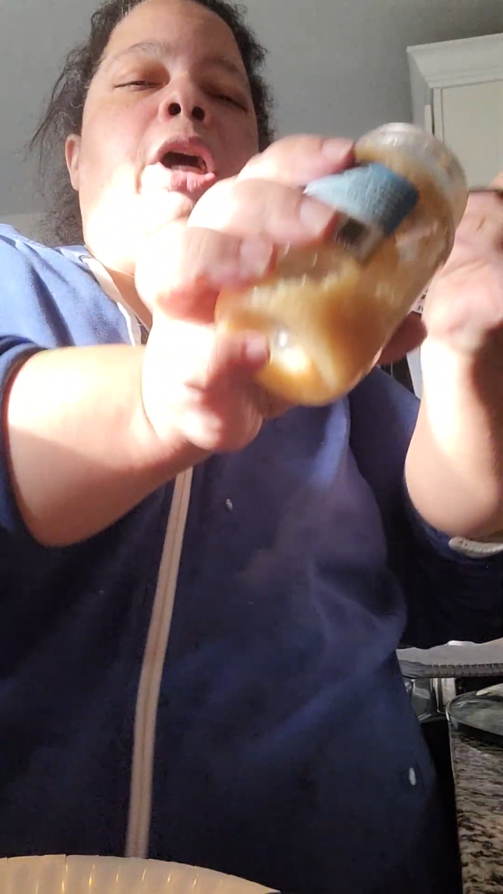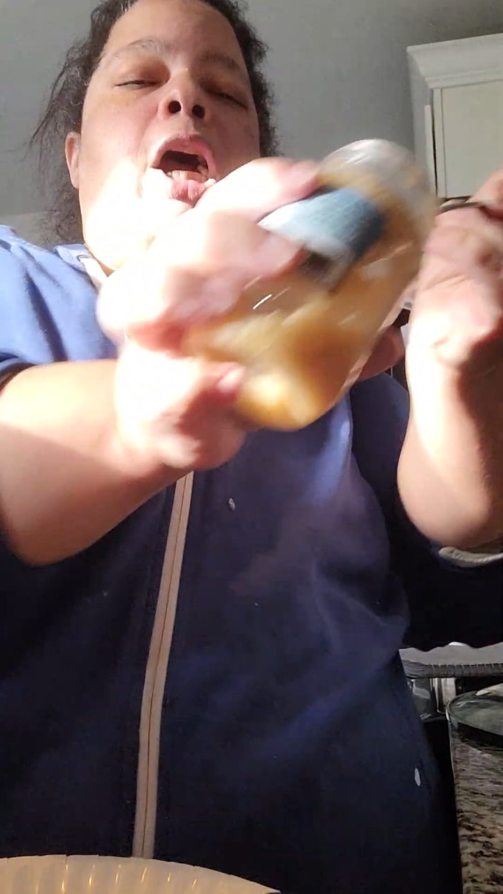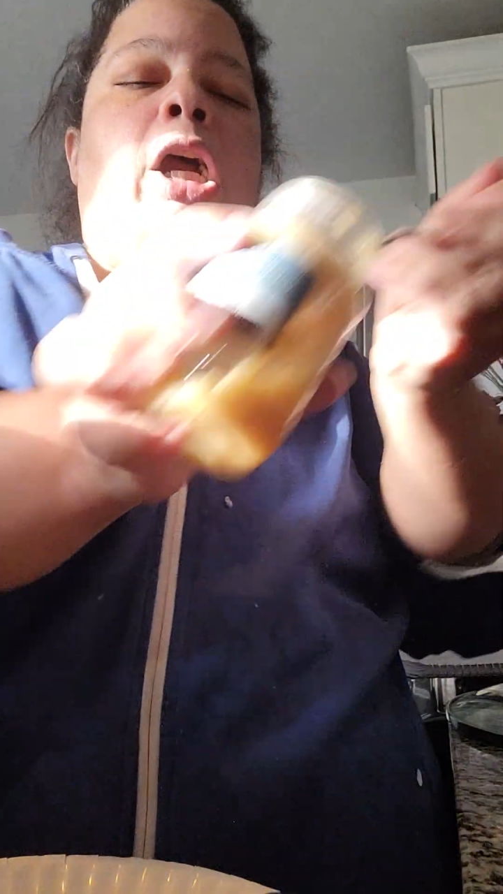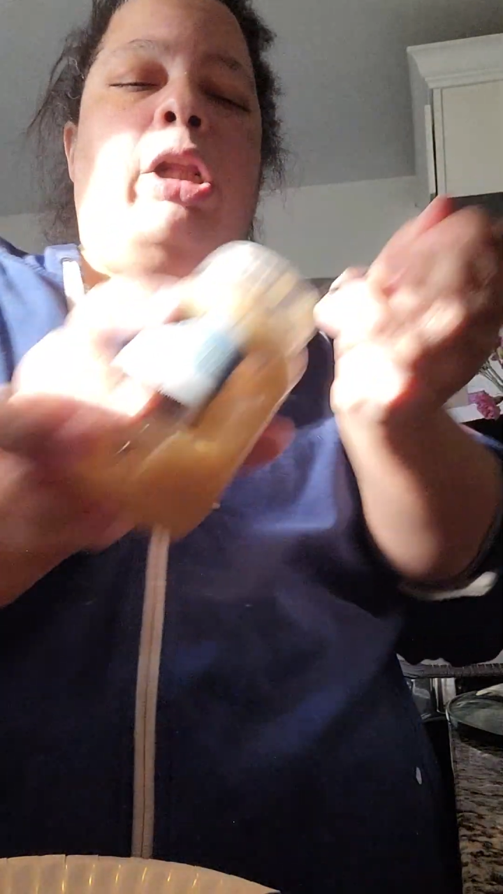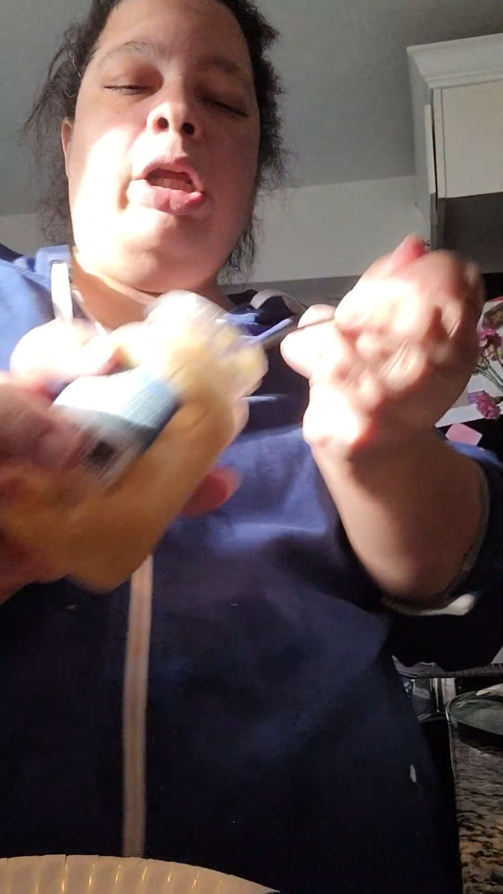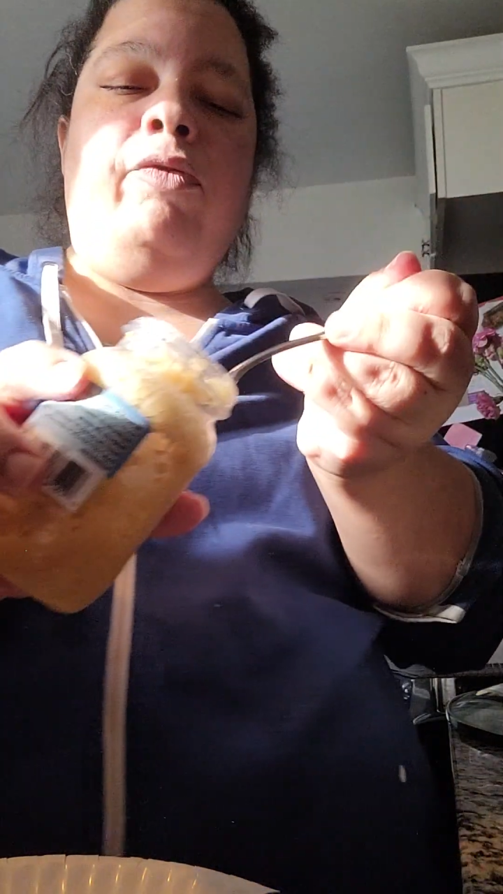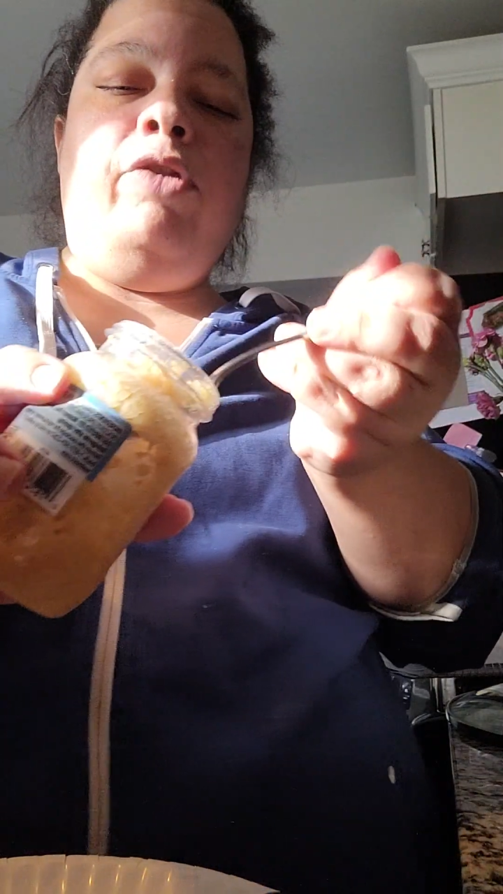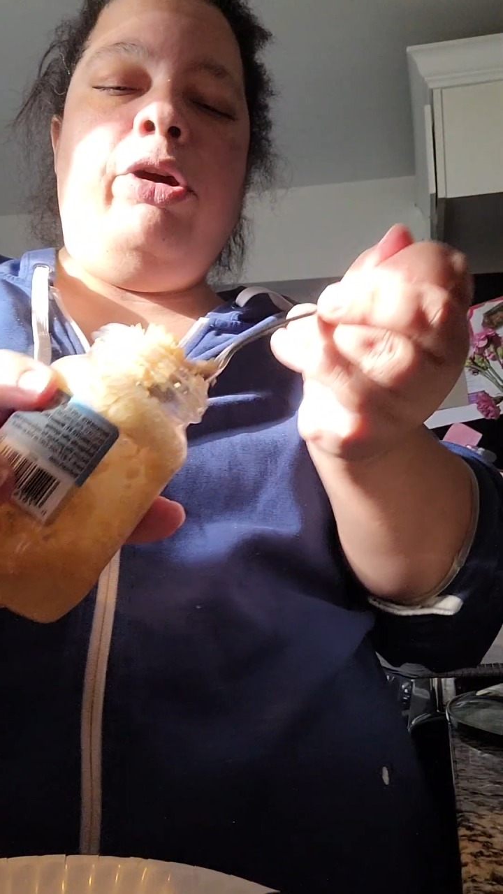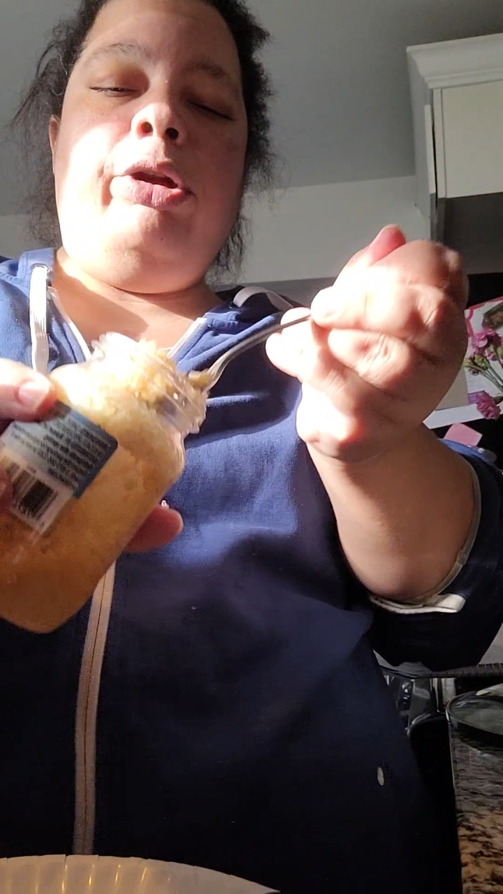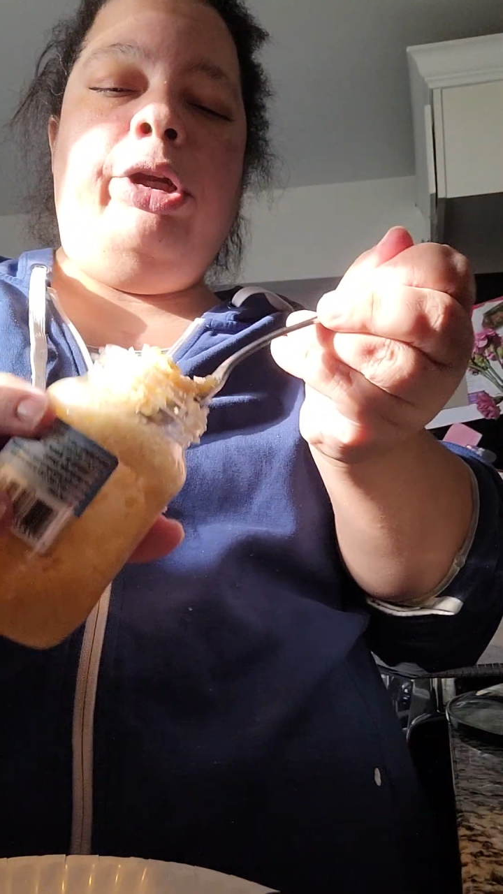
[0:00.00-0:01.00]
I love
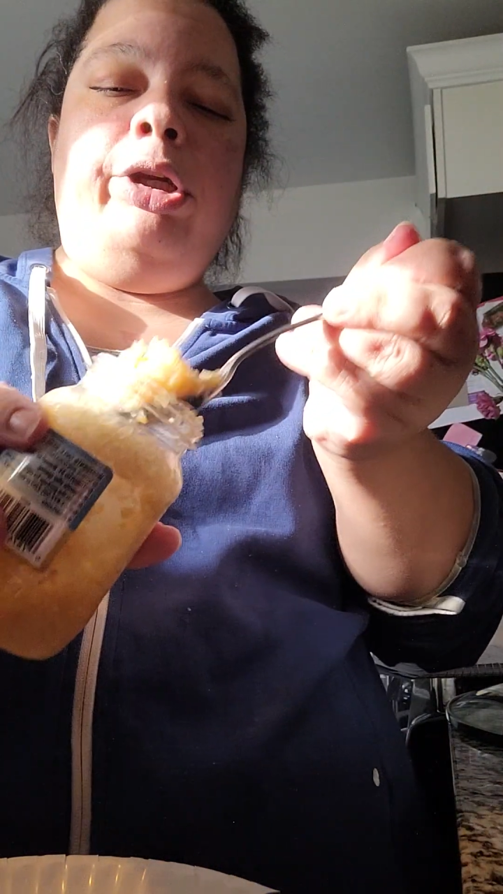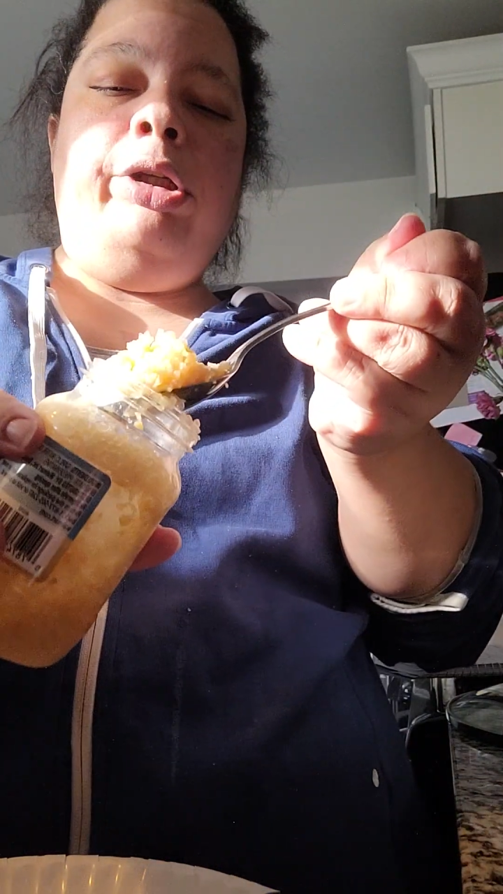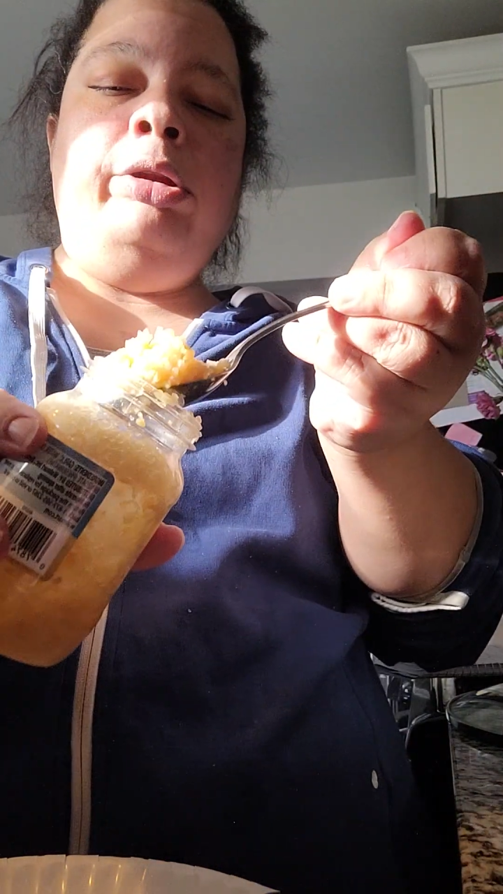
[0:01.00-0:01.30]
garlic.